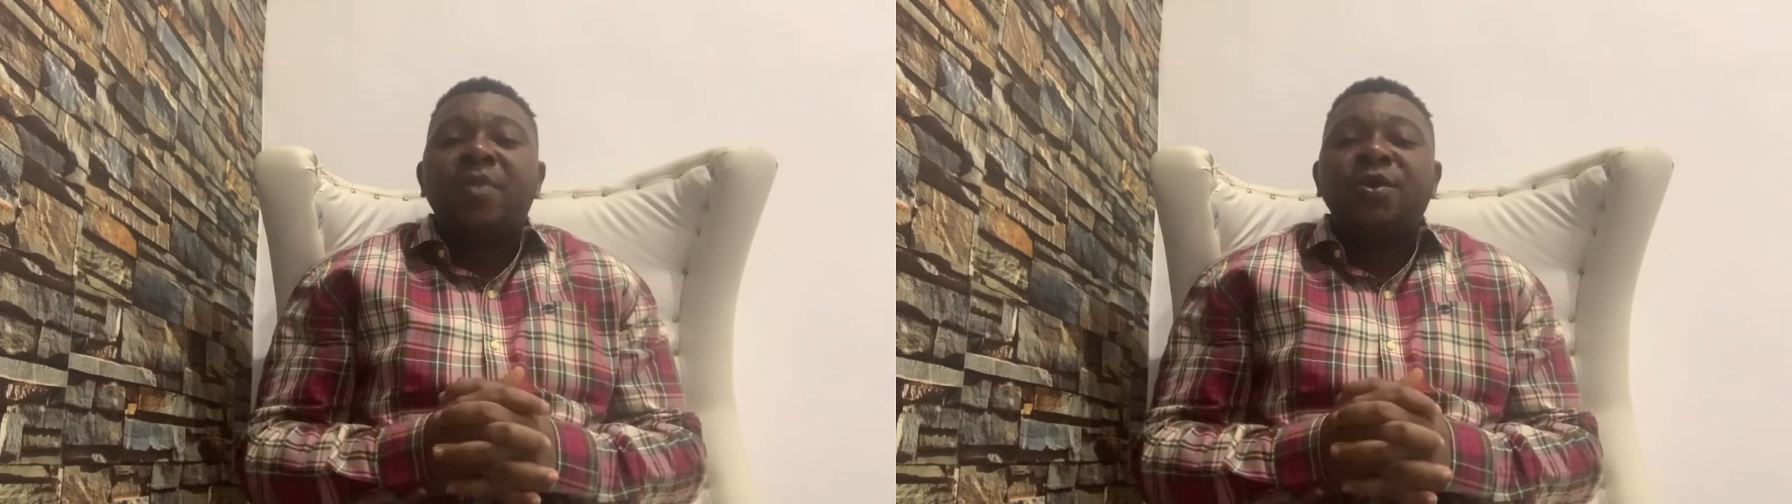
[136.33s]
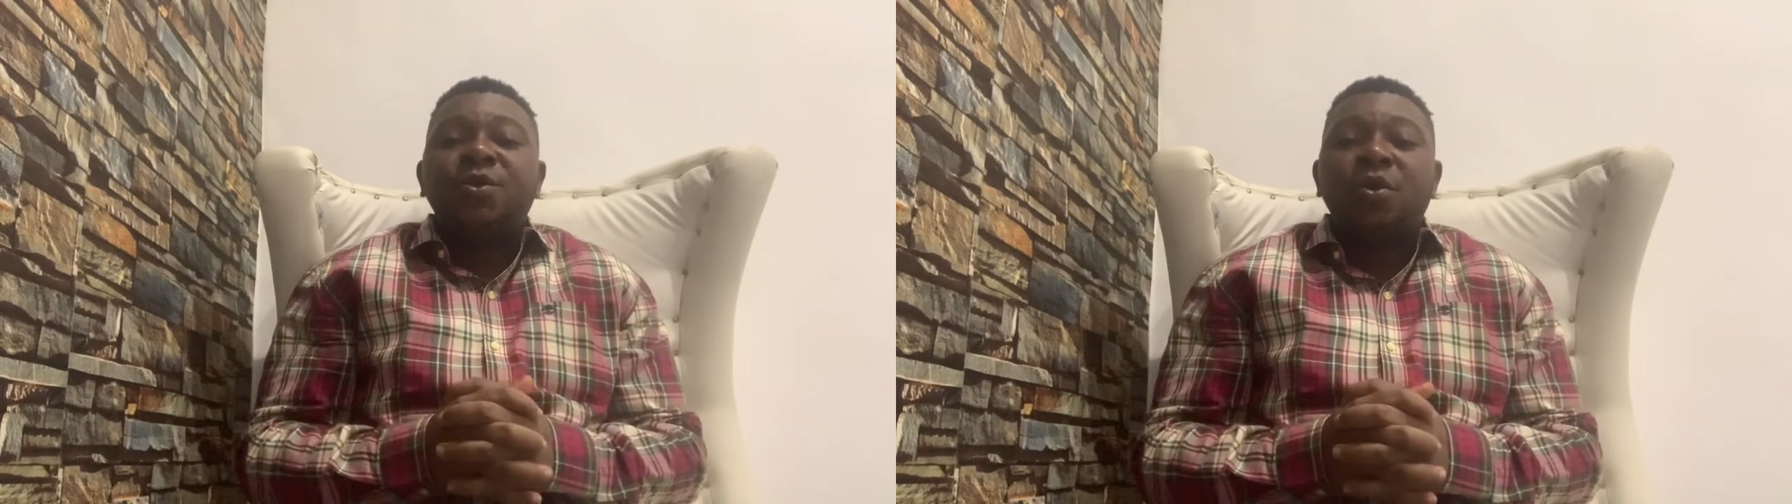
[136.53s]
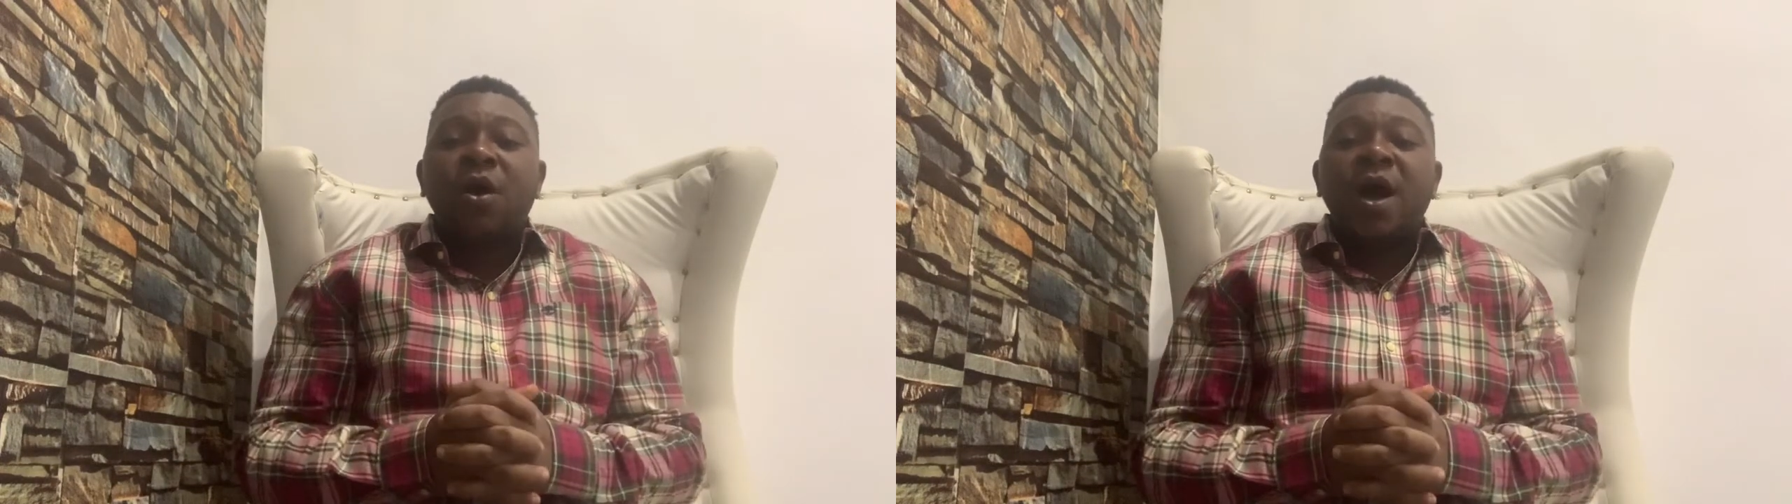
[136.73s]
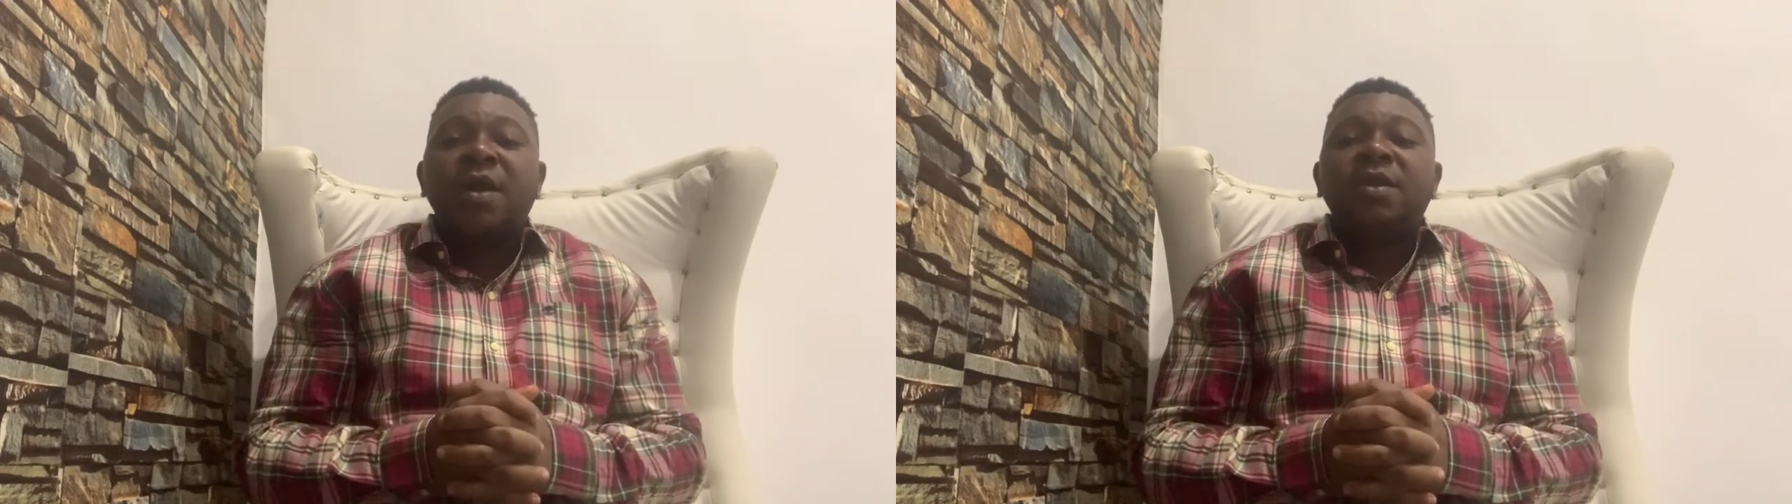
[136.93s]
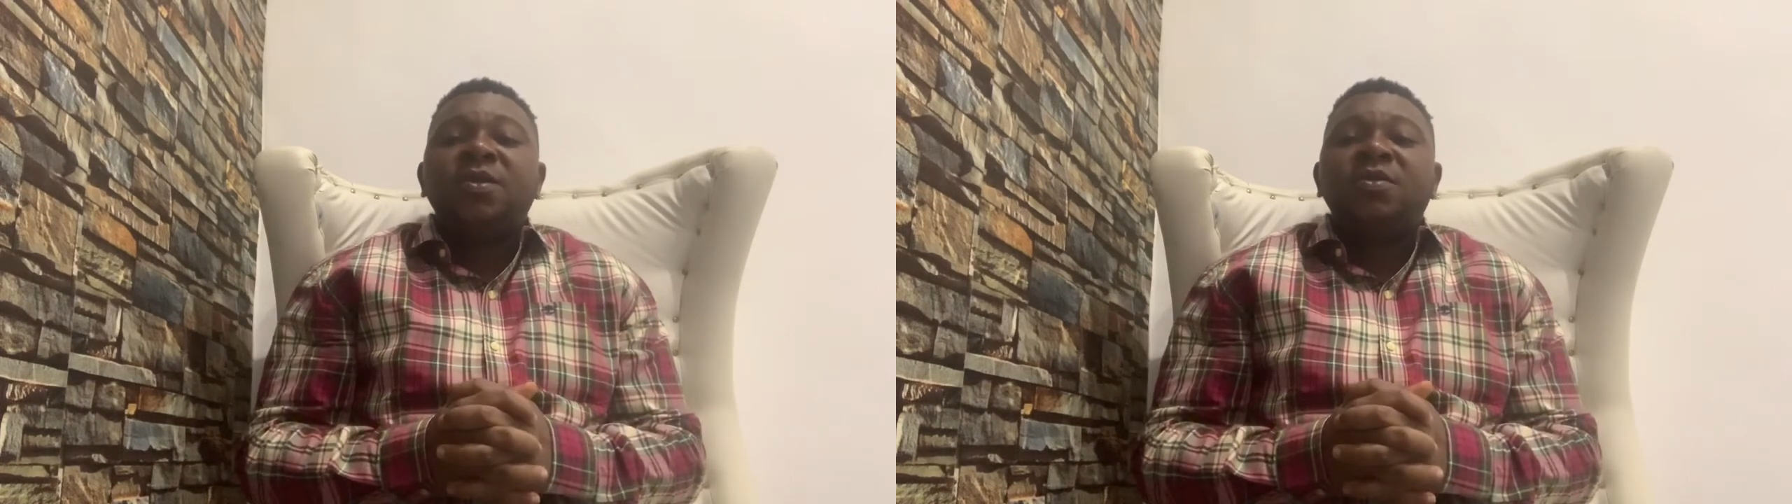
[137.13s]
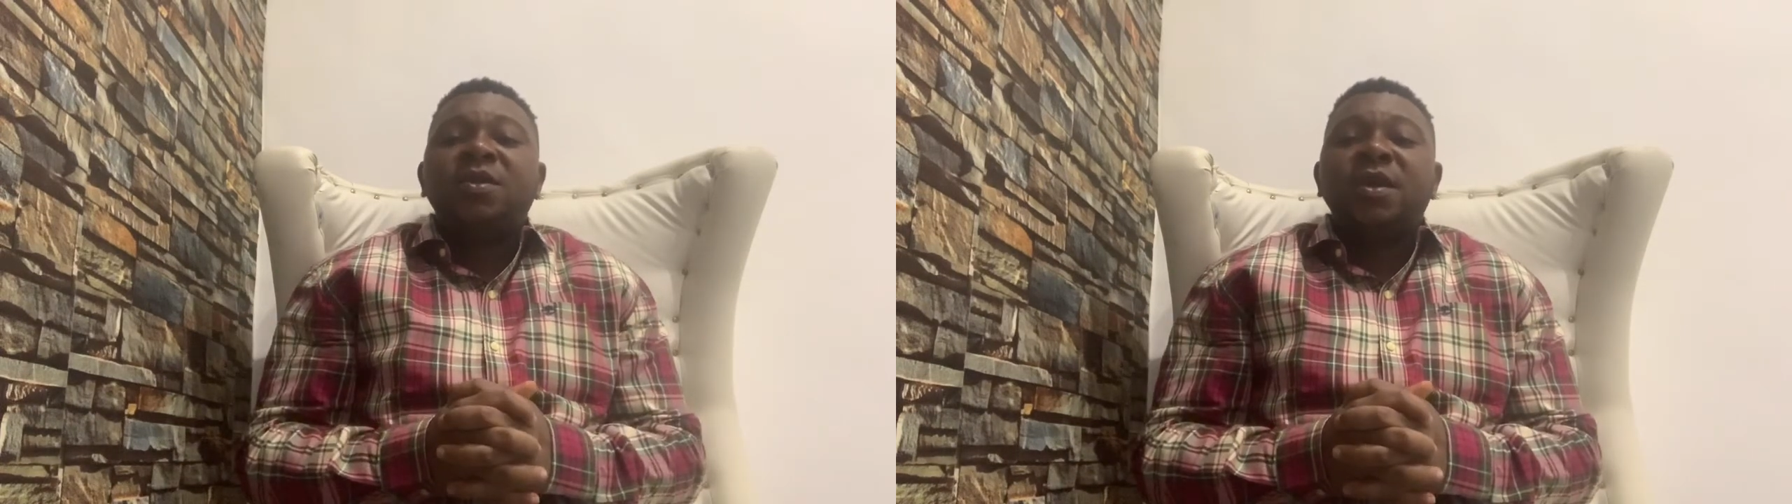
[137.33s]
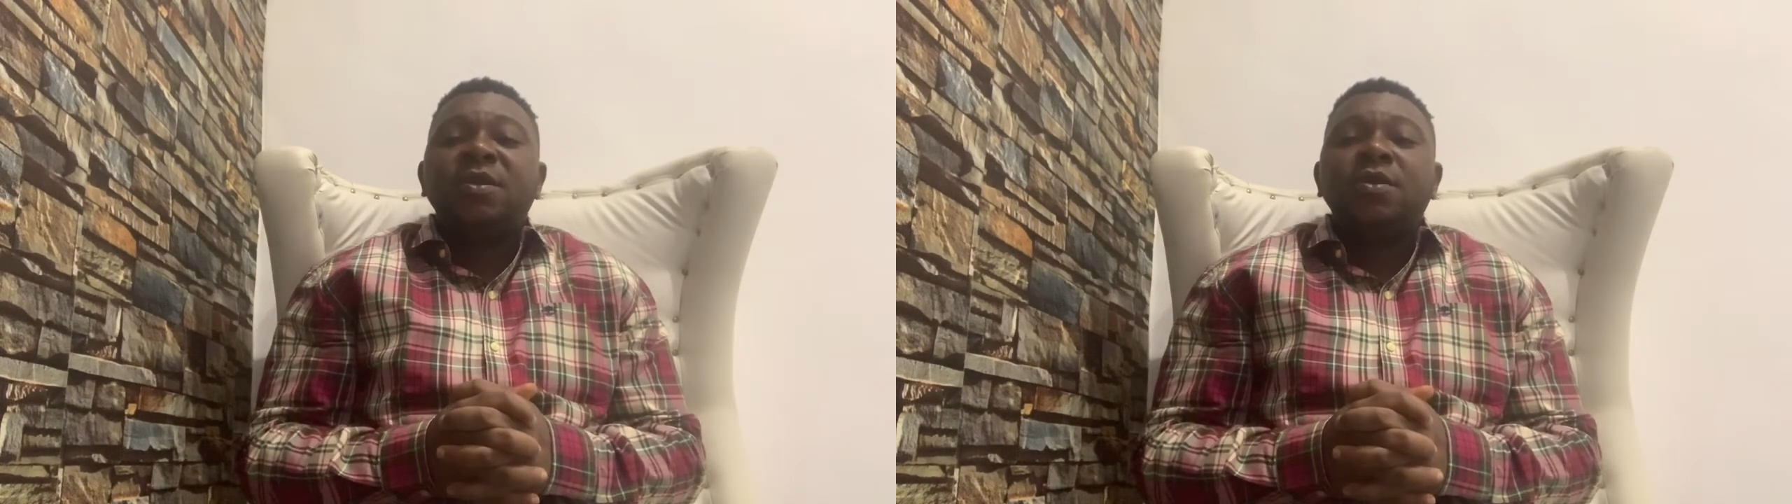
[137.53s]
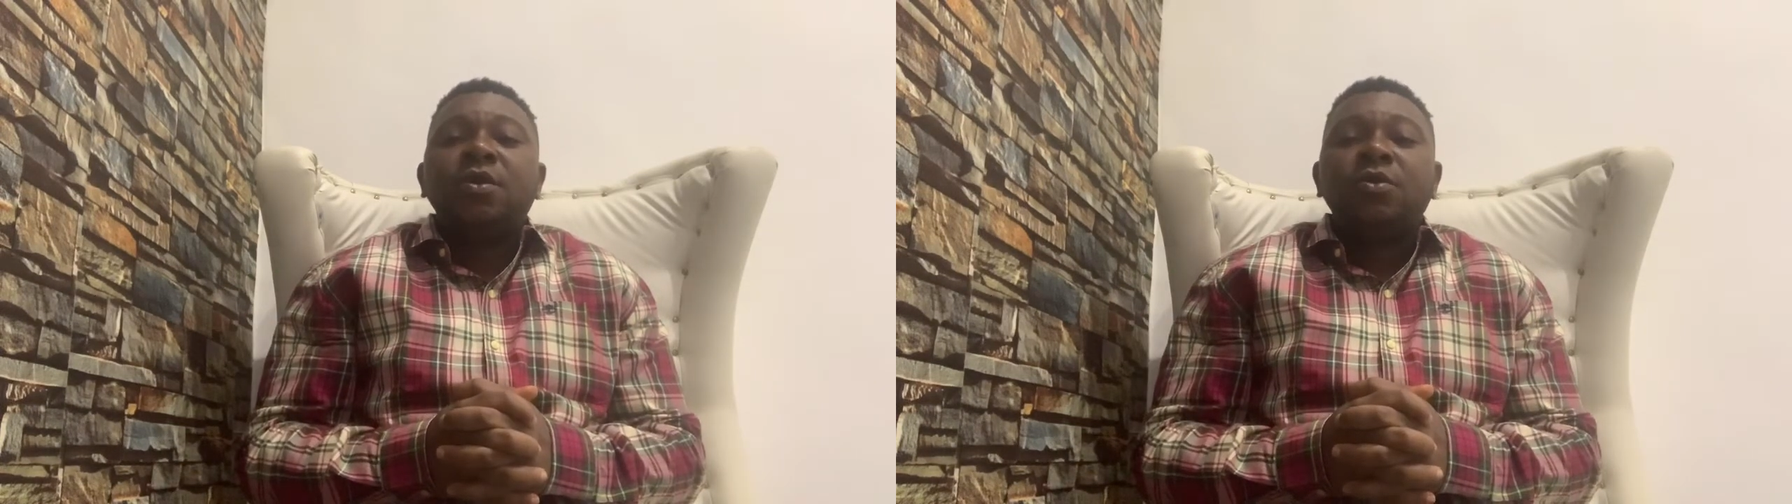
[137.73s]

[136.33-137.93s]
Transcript: mature and instead